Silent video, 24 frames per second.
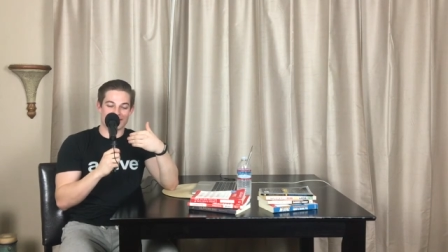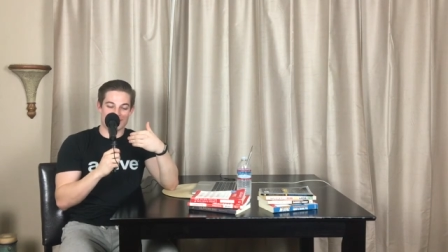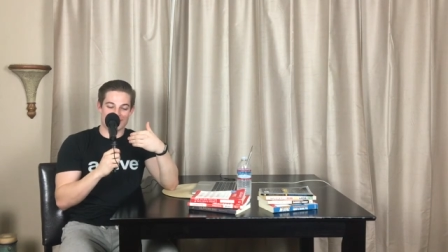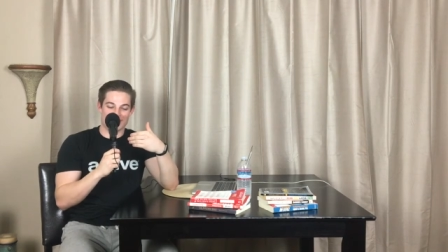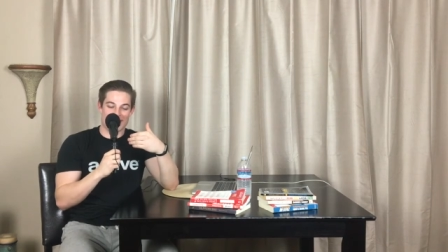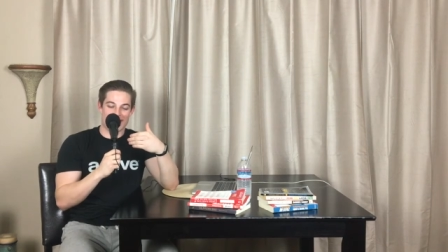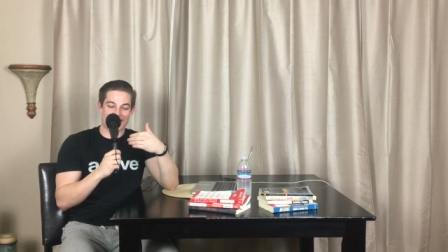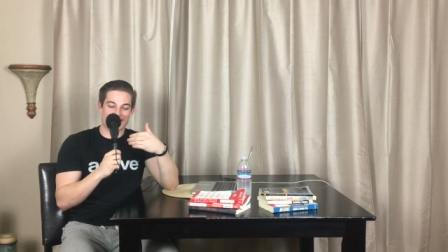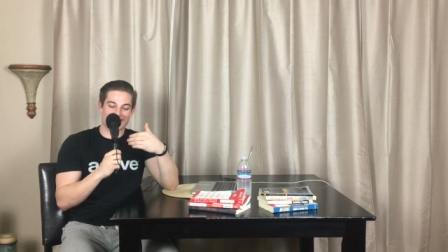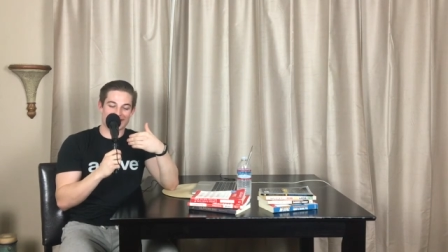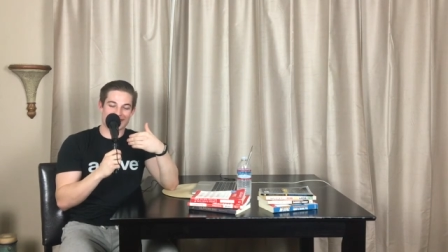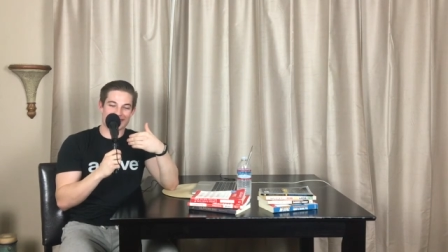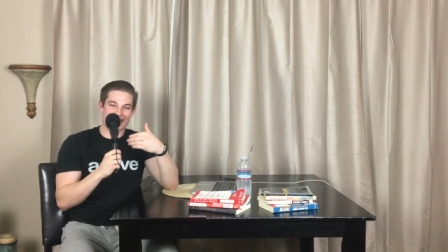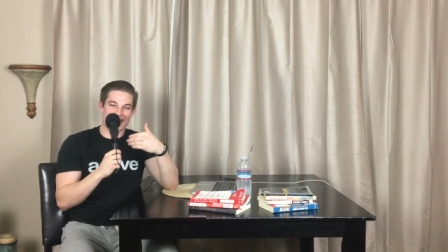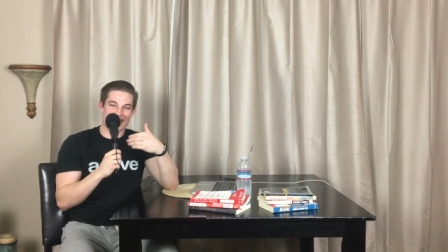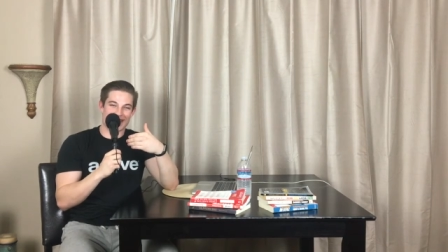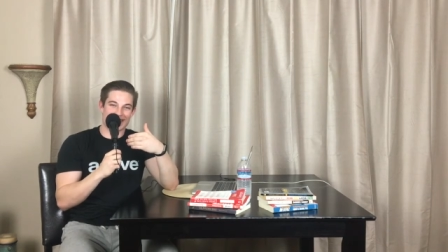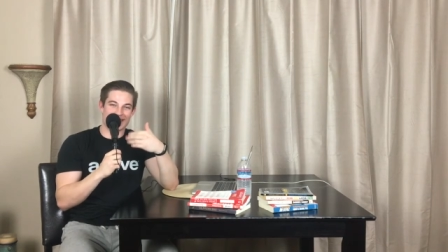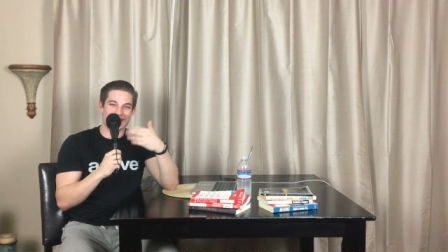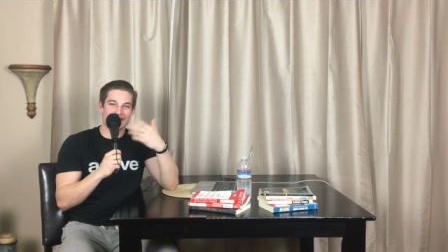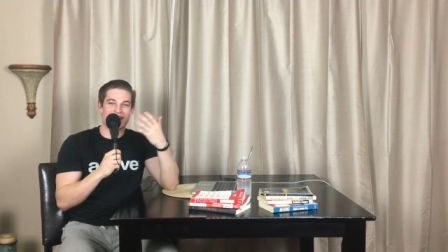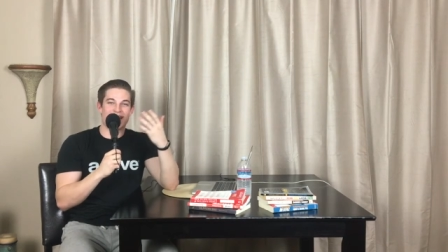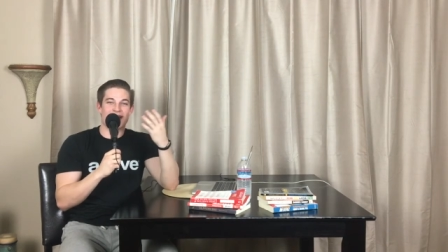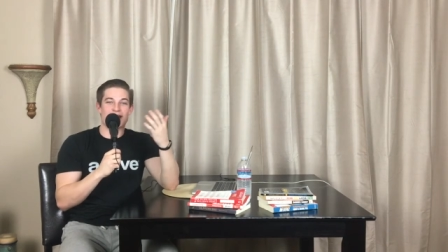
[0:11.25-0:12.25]
the mic
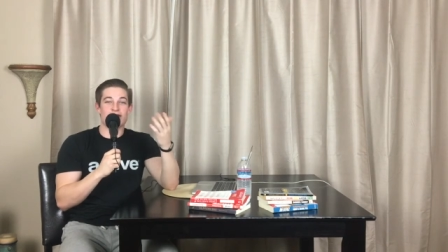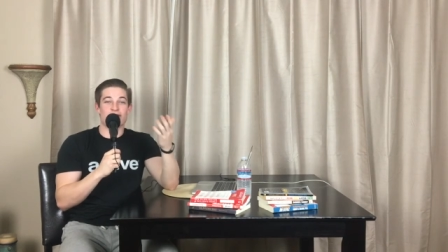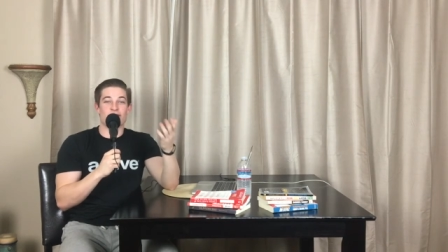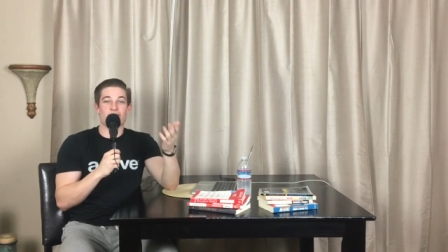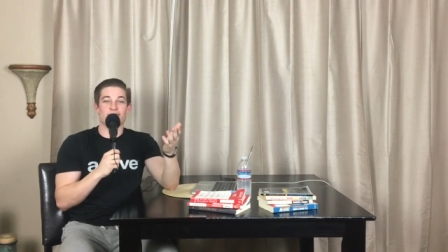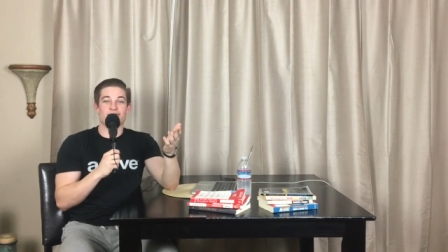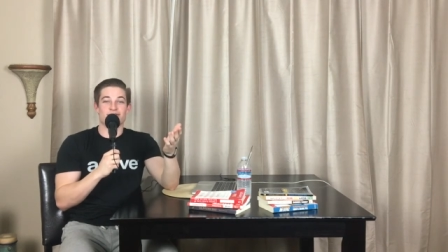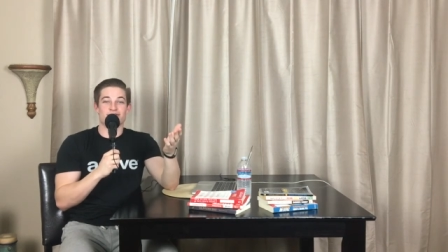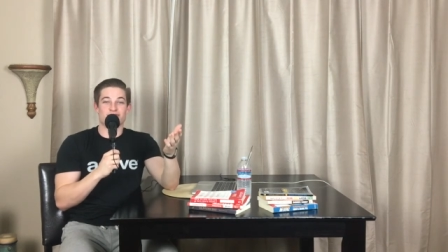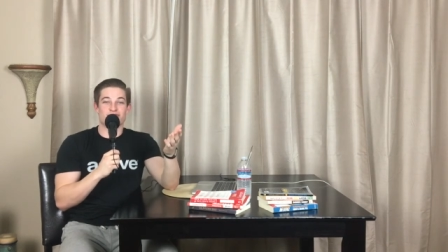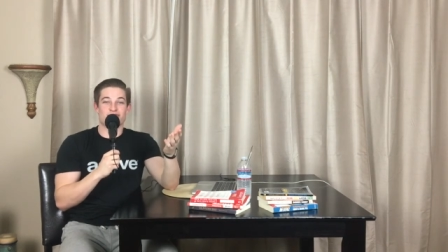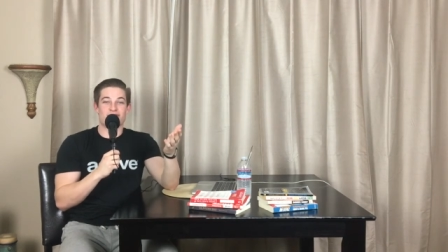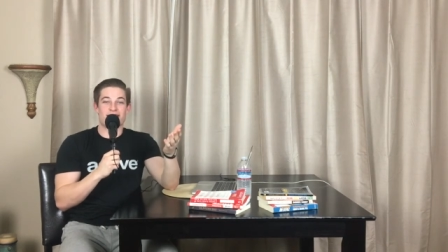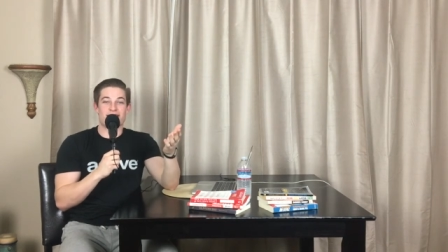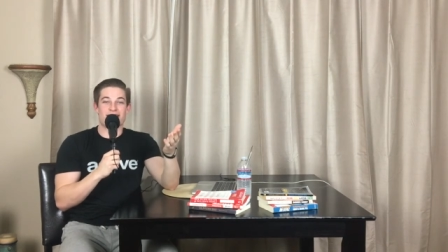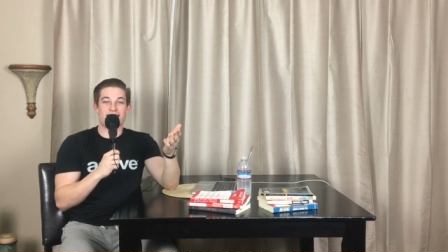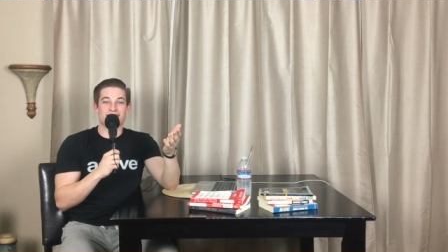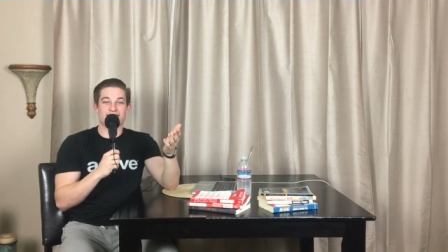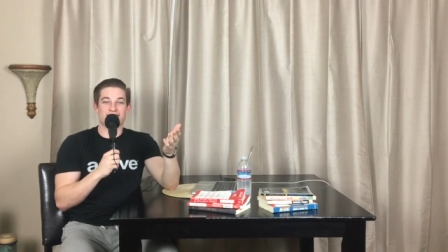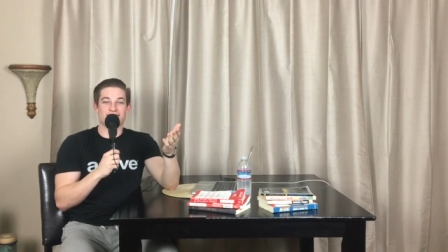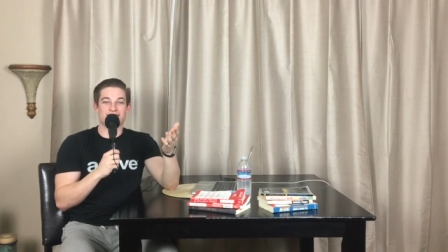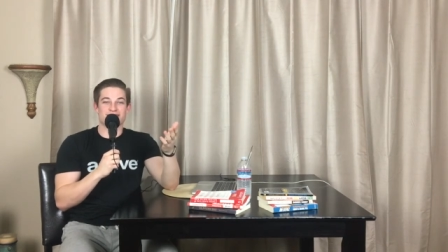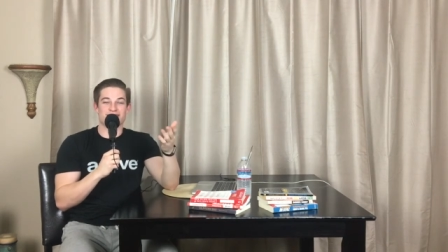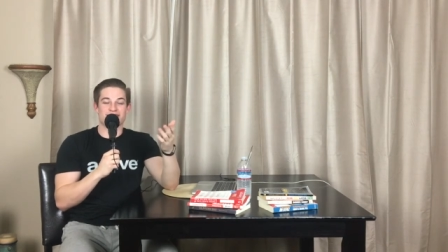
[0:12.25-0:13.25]
stand. I know it's
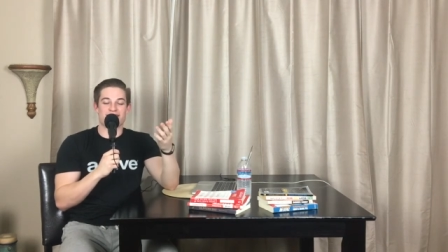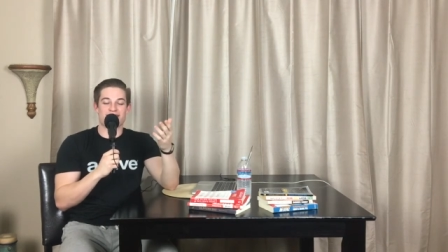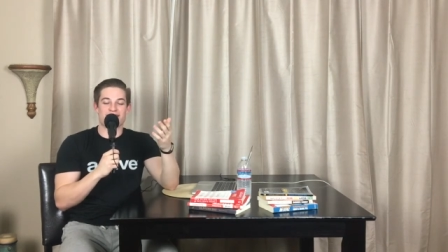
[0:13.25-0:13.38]
trash.